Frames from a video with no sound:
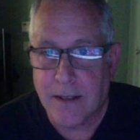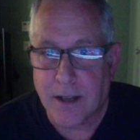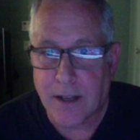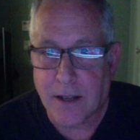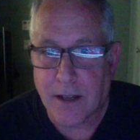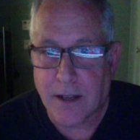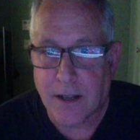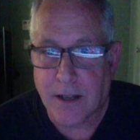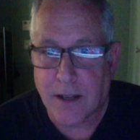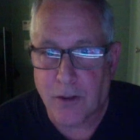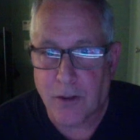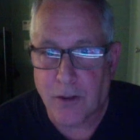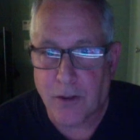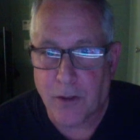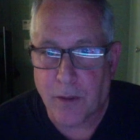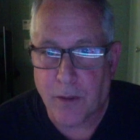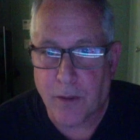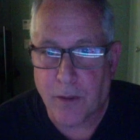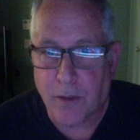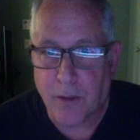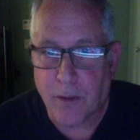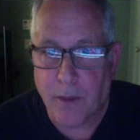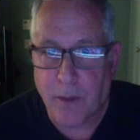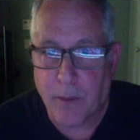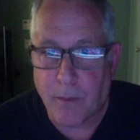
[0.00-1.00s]
you know,
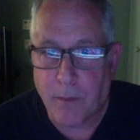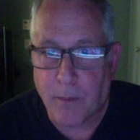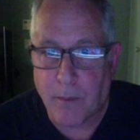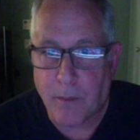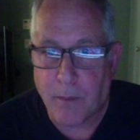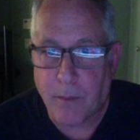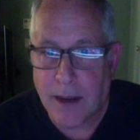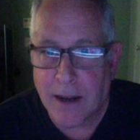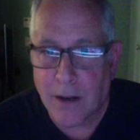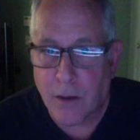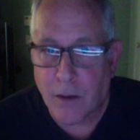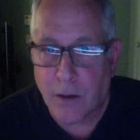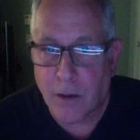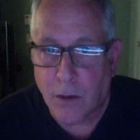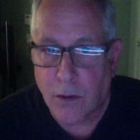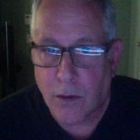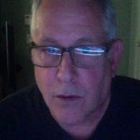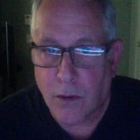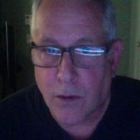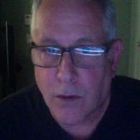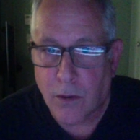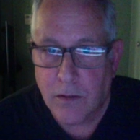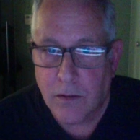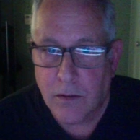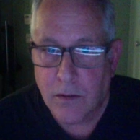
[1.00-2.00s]
they buy low,
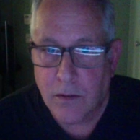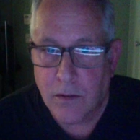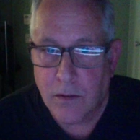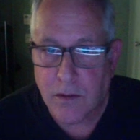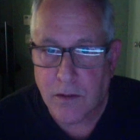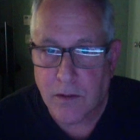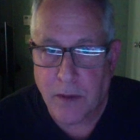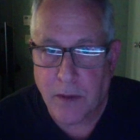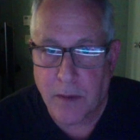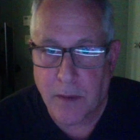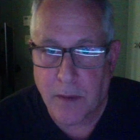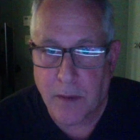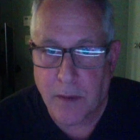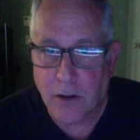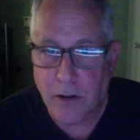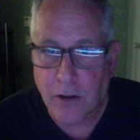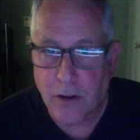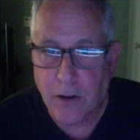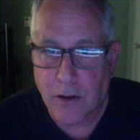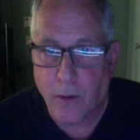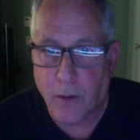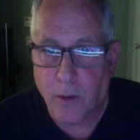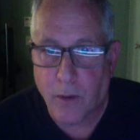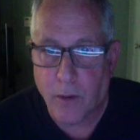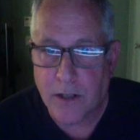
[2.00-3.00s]
so maybe their low
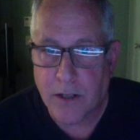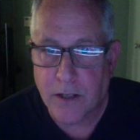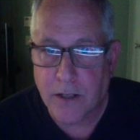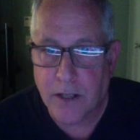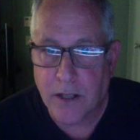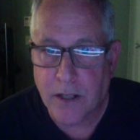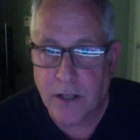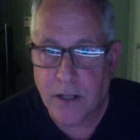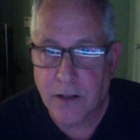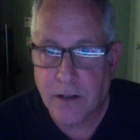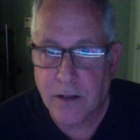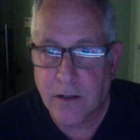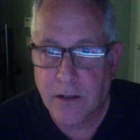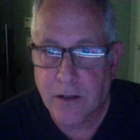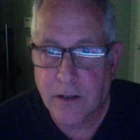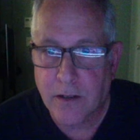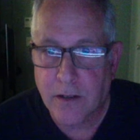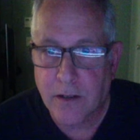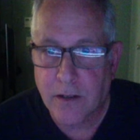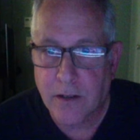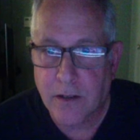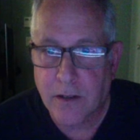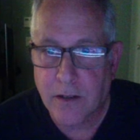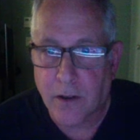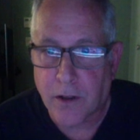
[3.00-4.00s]
point is here
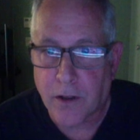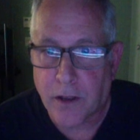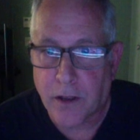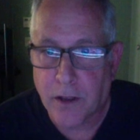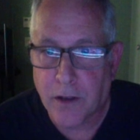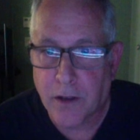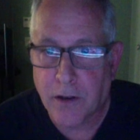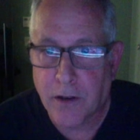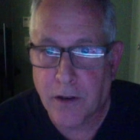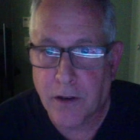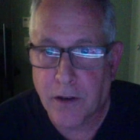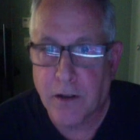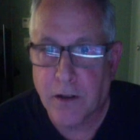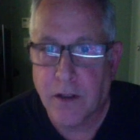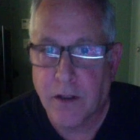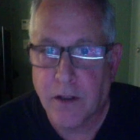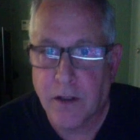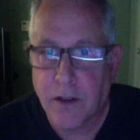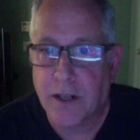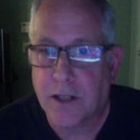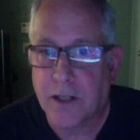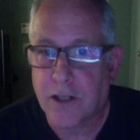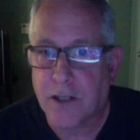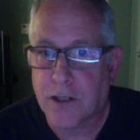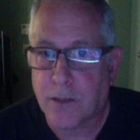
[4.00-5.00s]
or here. It
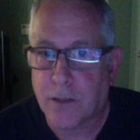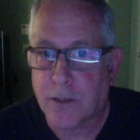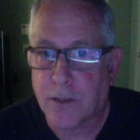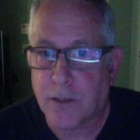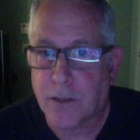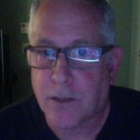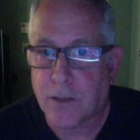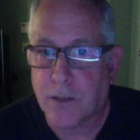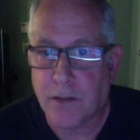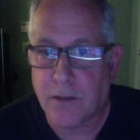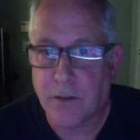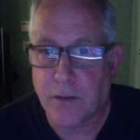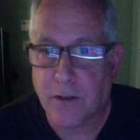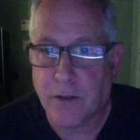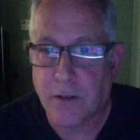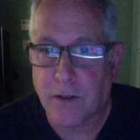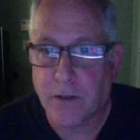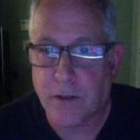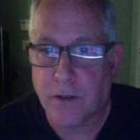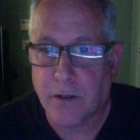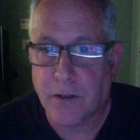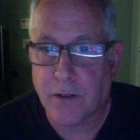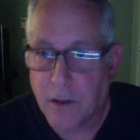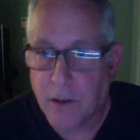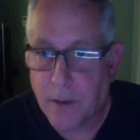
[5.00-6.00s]
just depends on where it is,
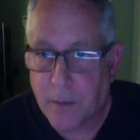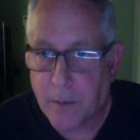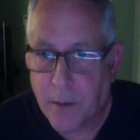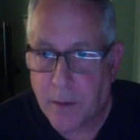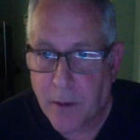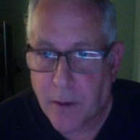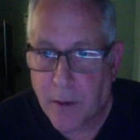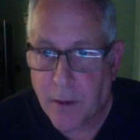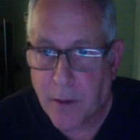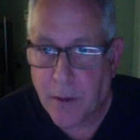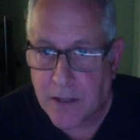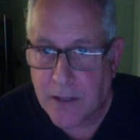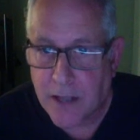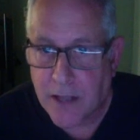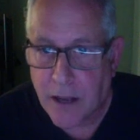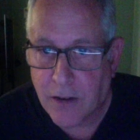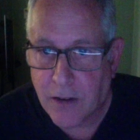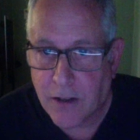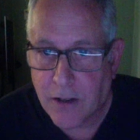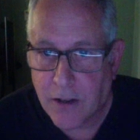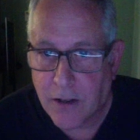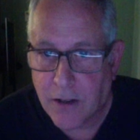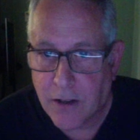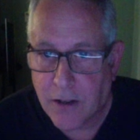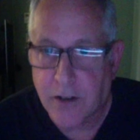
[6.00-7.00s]
or maybe it's down
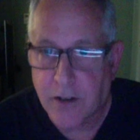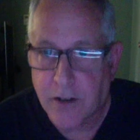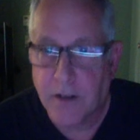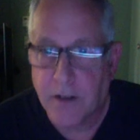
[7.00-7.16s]
here.